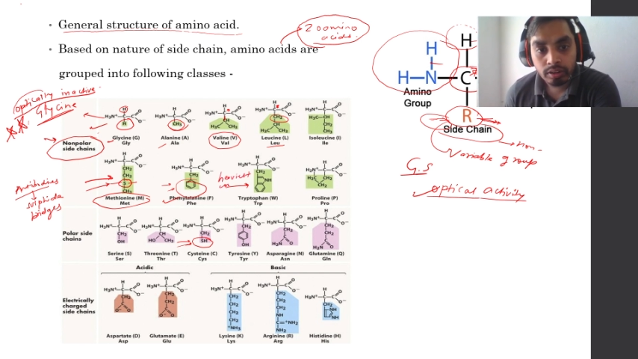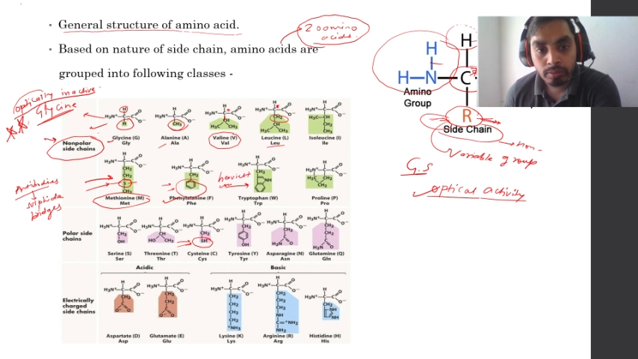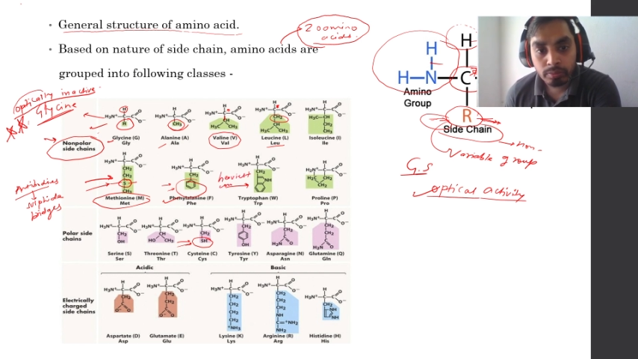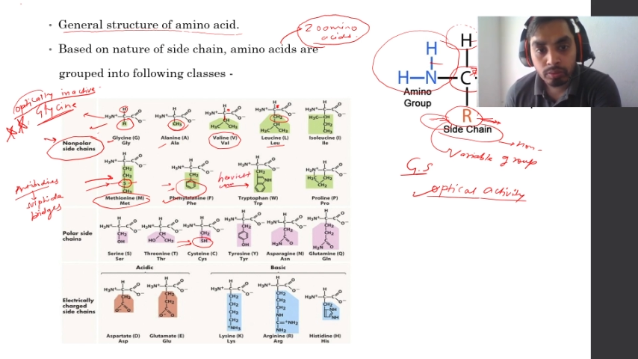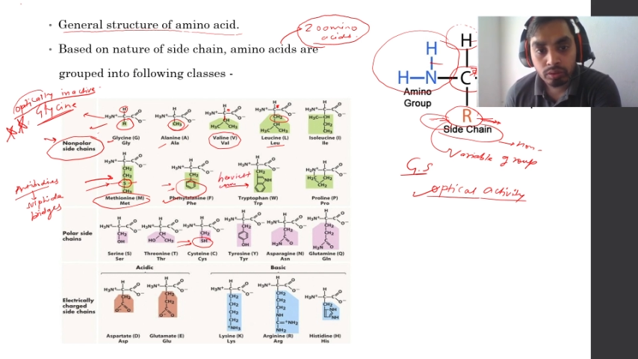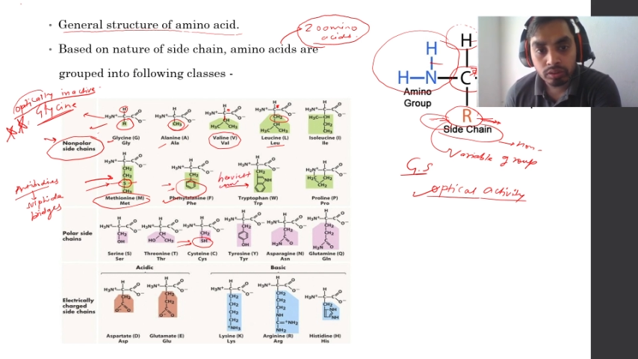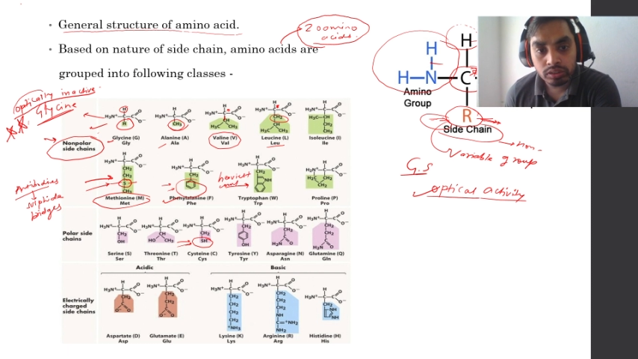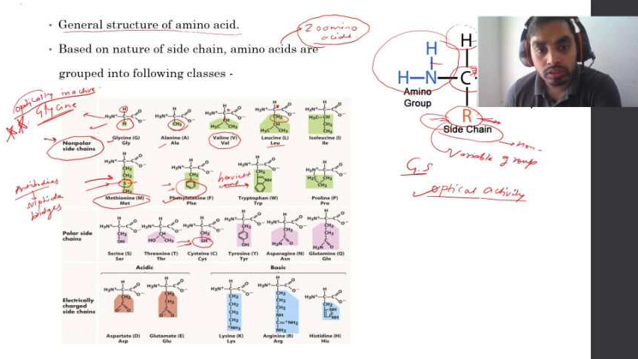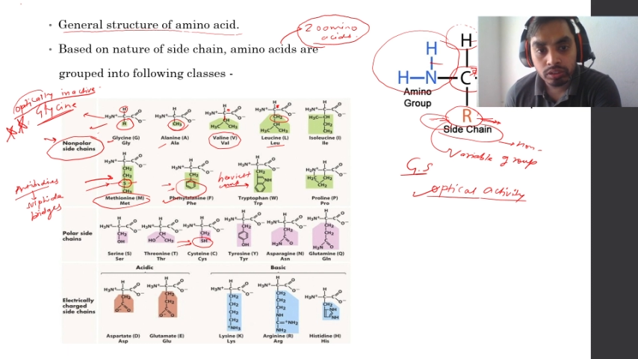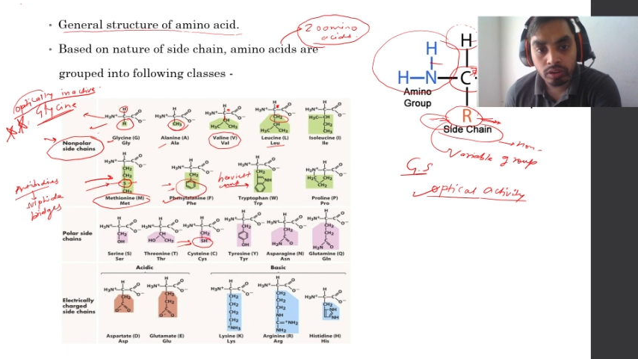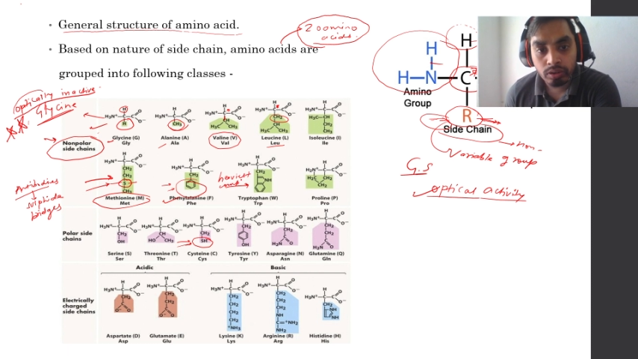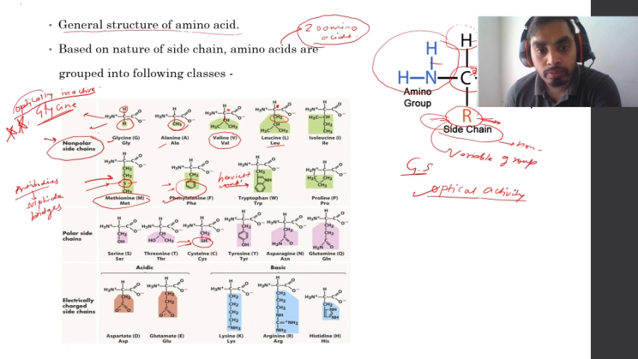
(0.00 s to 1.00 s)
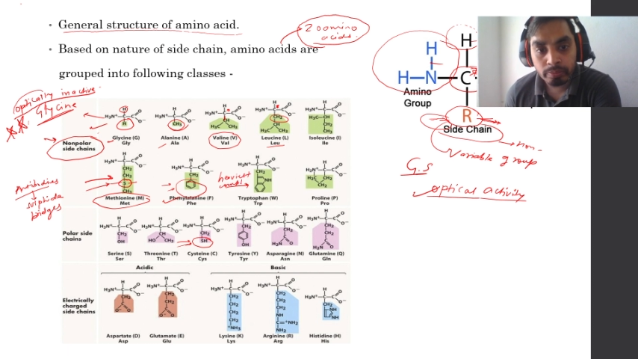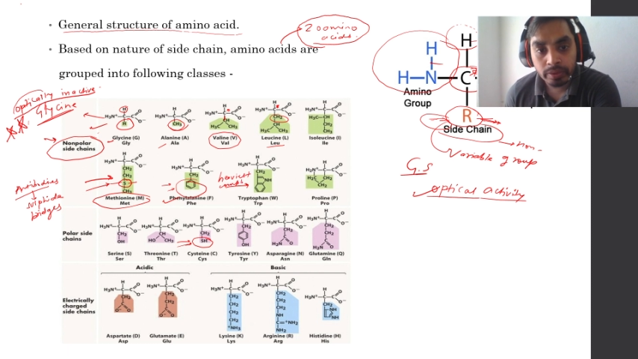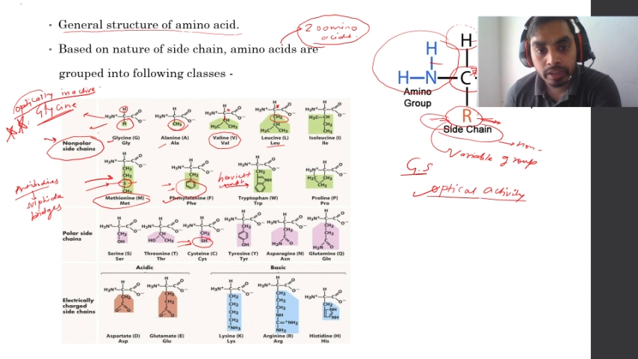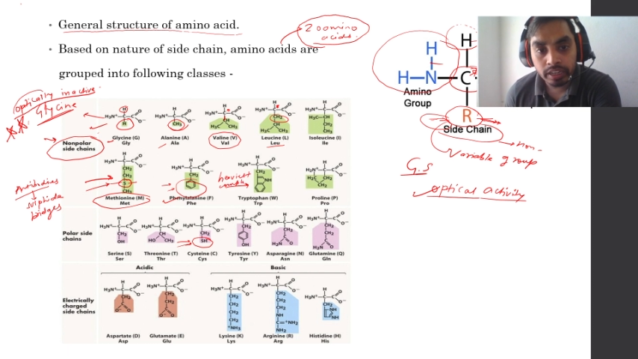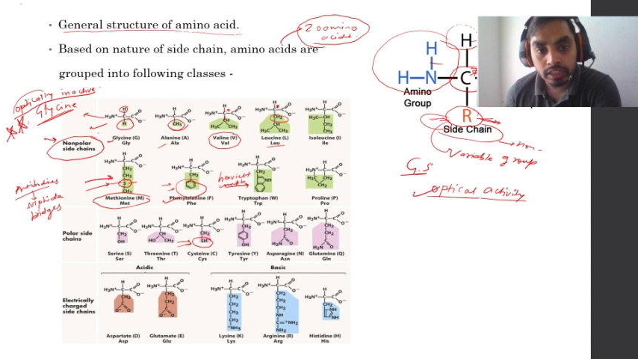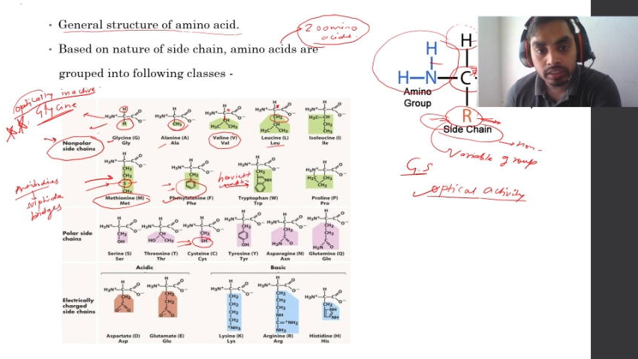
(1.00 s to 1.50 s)
most
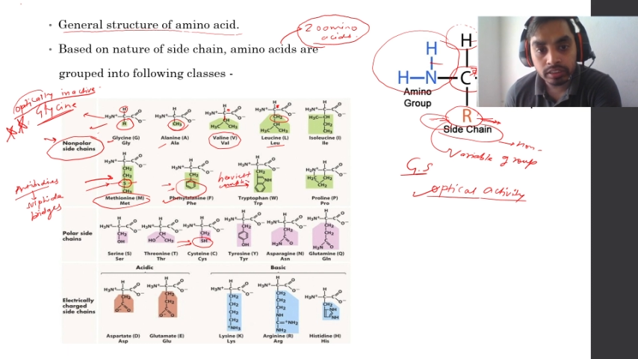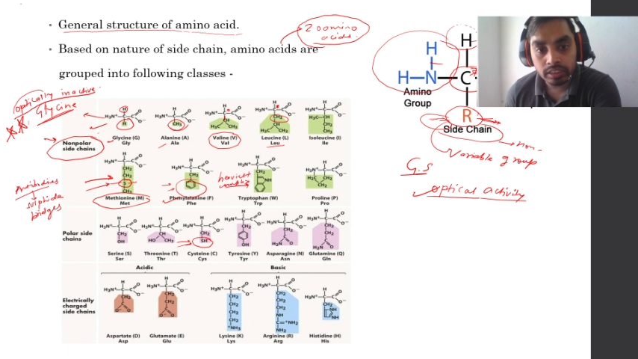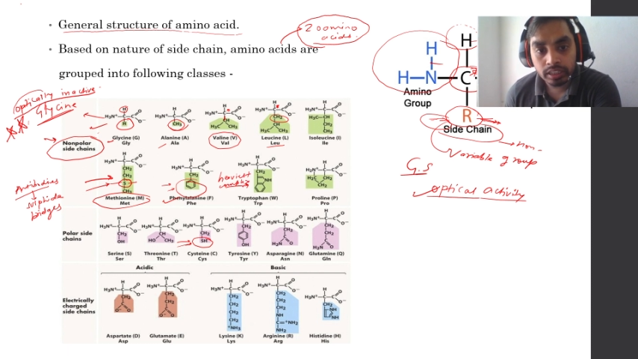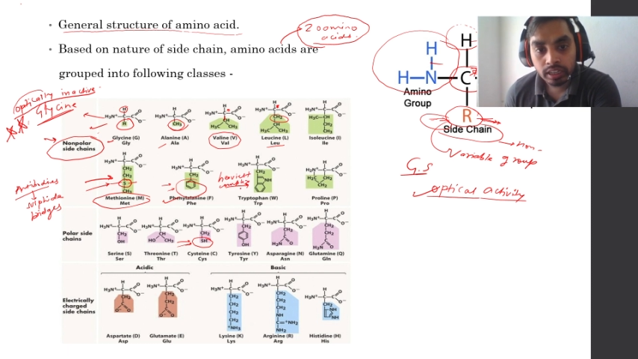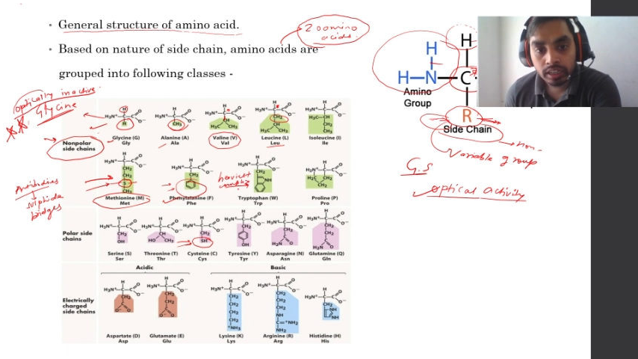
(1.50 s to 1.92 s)
complex,